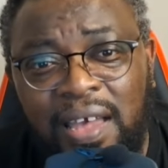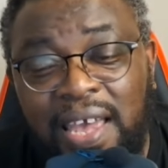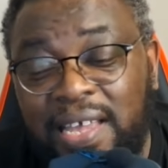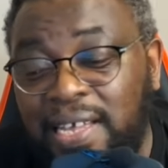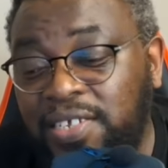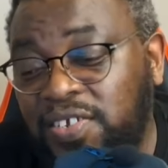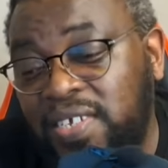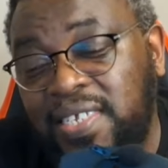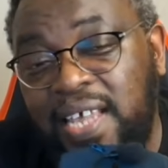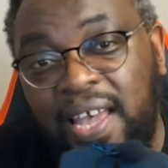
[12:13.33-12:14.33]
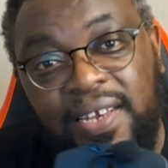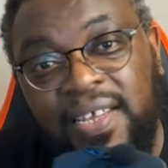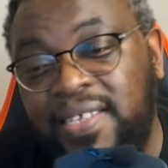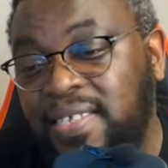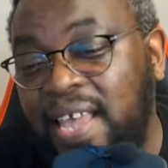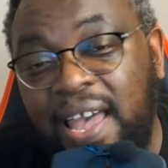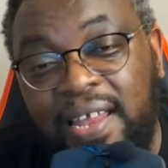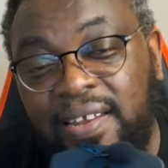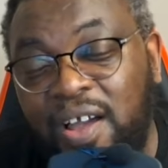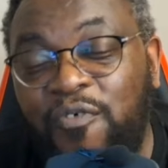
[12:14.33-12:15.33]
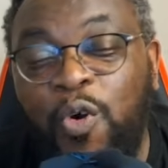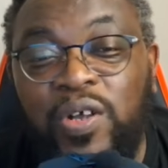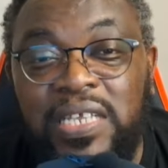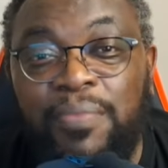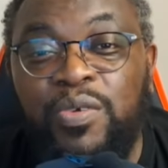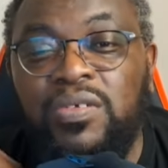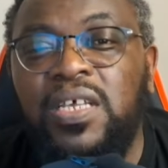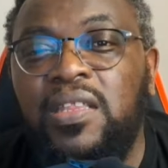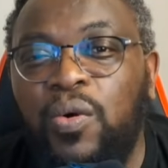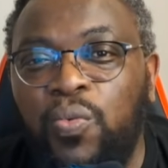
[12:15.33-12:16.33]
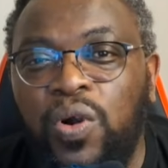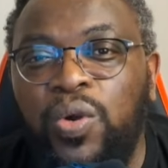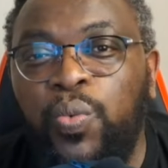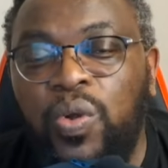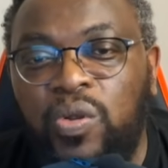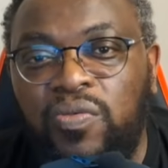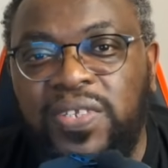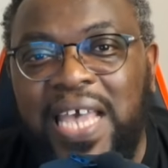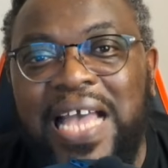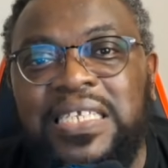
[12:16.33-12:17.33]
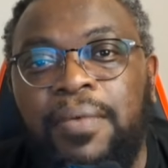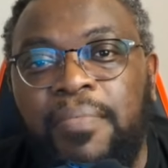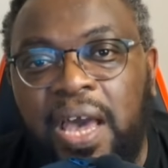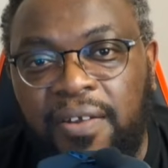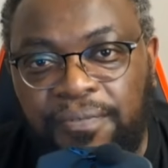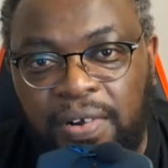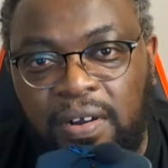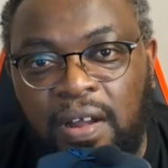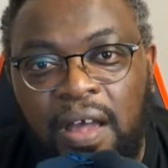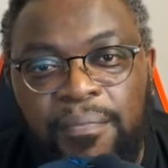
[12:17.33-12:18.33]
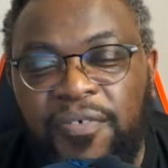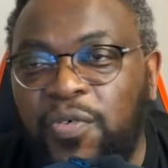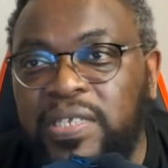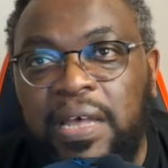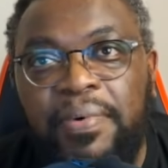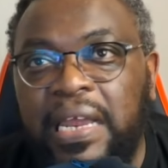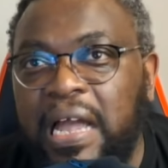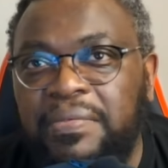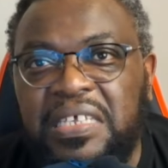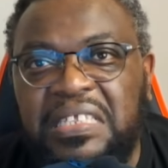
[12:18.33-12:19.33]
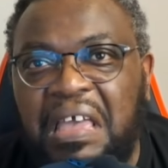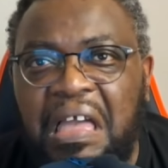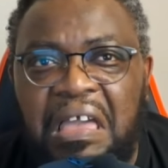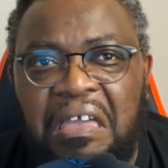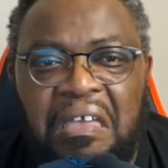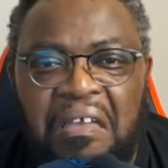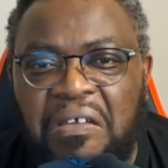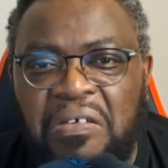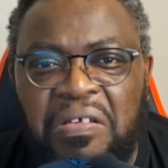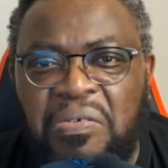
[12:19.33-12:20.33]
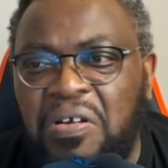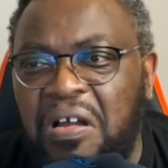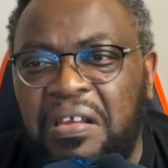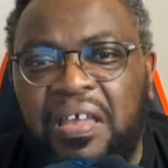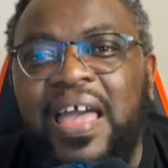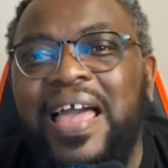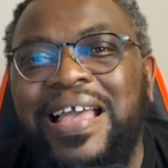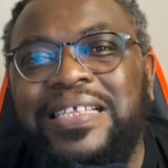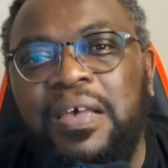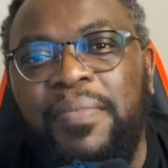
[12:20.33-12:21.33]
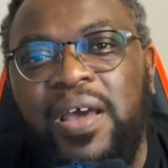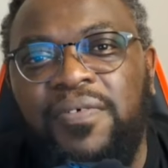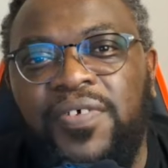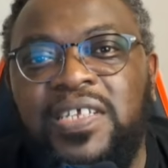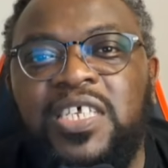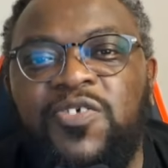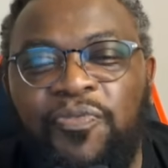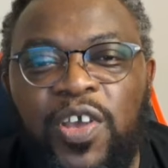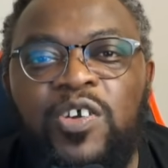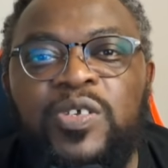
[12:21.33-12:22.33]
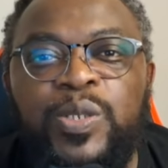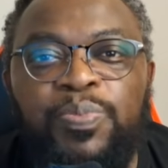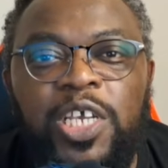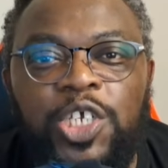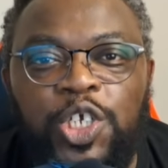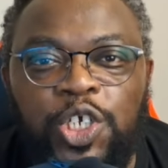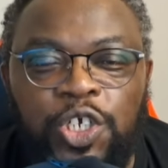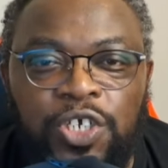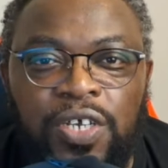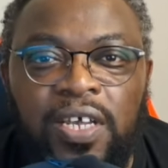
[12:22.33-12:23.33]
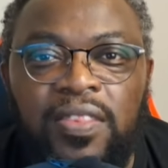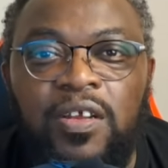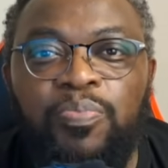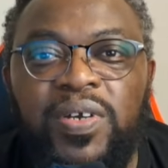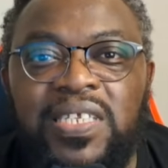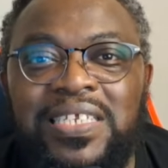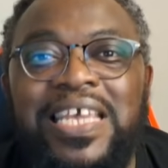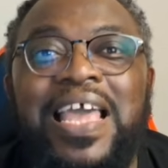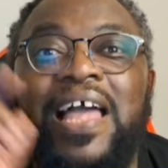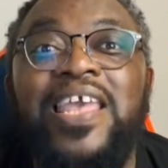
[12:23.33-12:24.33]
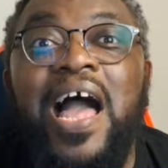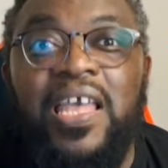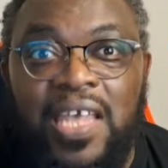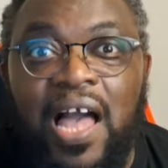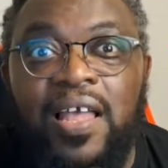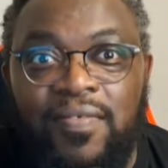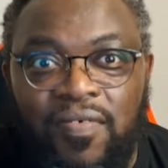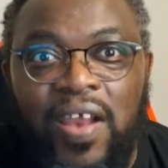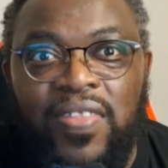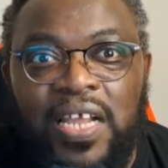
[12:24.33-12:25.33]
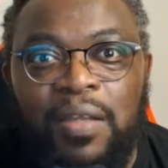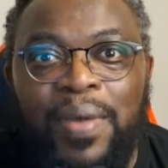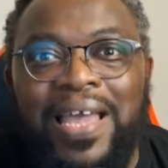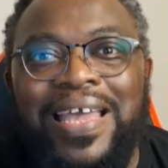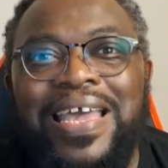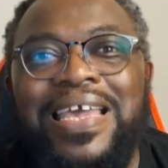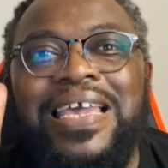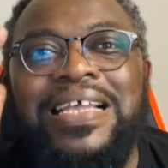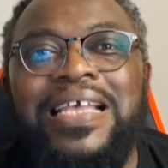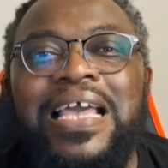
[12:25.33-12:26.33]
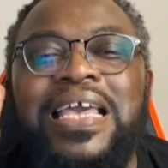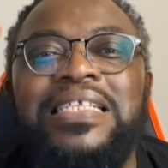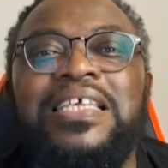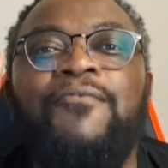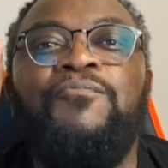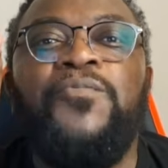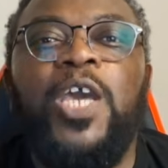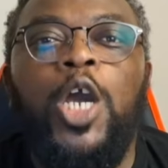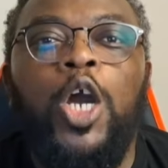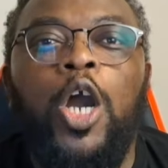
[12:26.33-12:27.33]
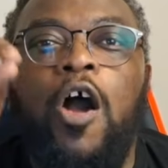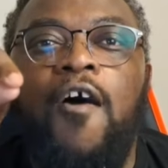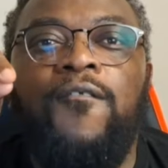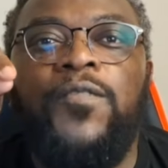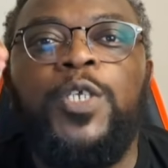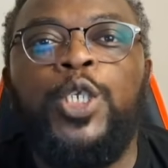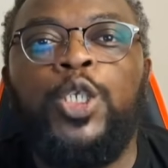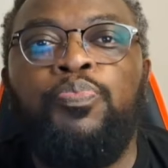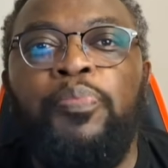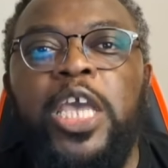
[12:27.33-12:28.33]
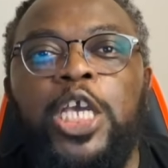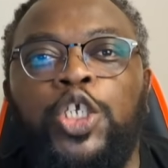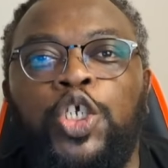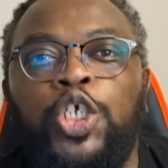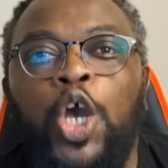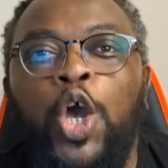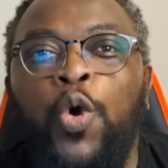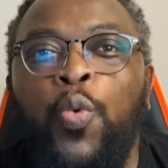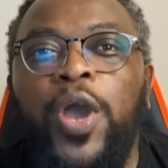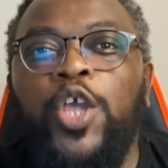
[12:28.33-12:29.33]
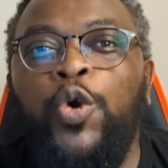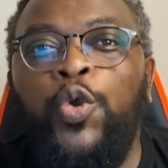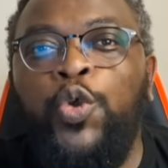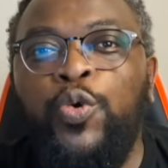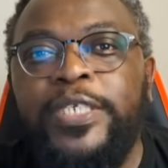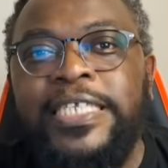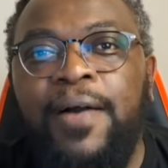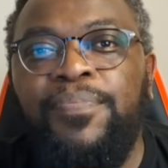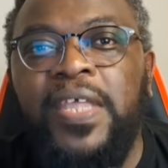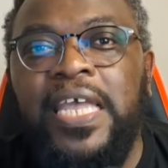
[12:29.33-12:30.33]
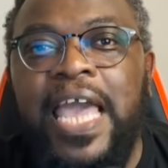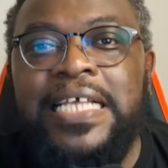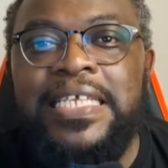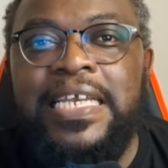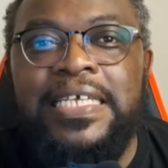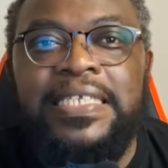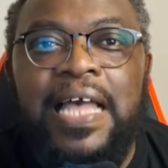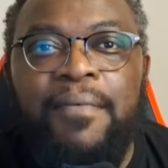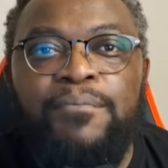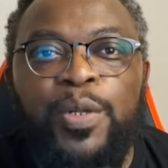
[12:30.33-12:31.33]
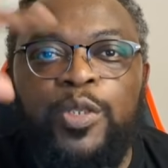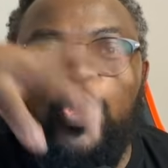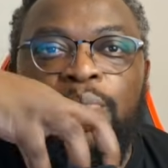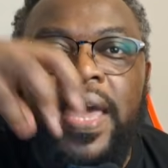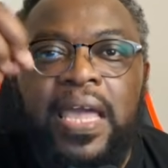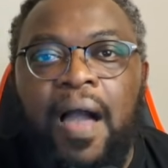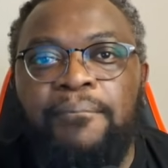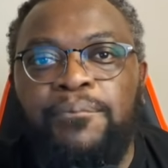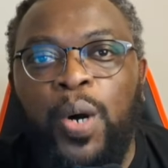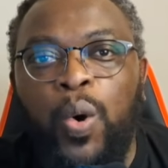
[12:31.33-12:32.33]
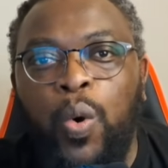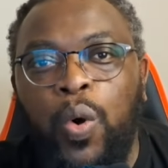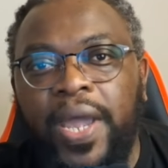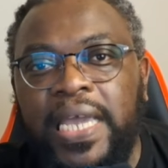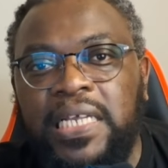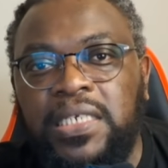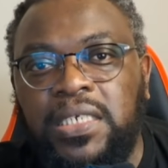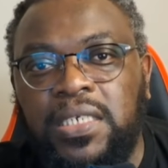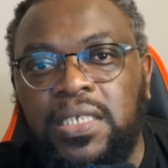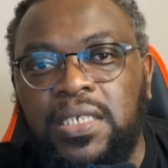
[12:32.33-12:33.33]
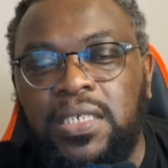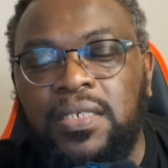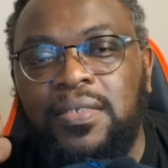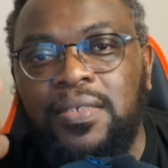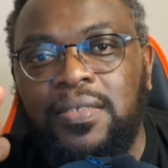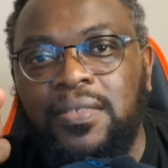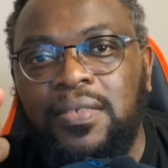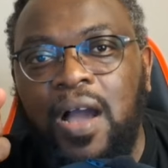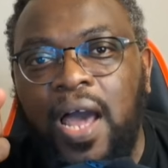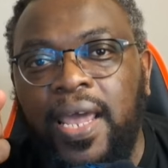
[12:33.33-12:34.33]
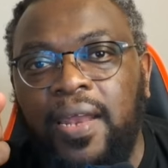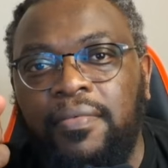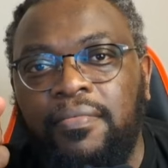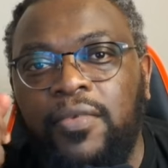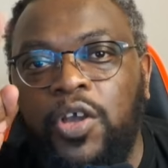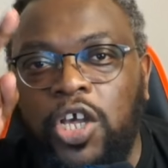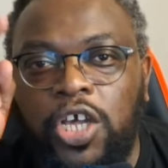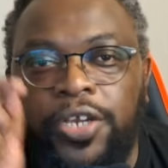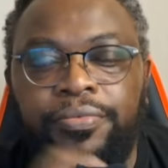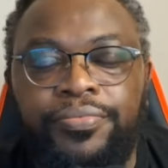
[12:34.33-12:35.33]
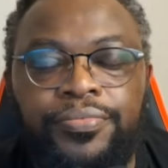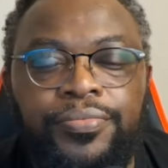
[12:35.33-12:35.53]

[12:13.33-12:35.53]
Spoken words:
It's just sad. It's sad. Of course, I'm using the word wolves as a metaphor before somebody comes and says, ah, we're calling it. It's a metaphor. It's a figure of speech. Third person. Yeah. Right there at the back. It's a figure of speech where you use something as an example to make a point. Got it? Good.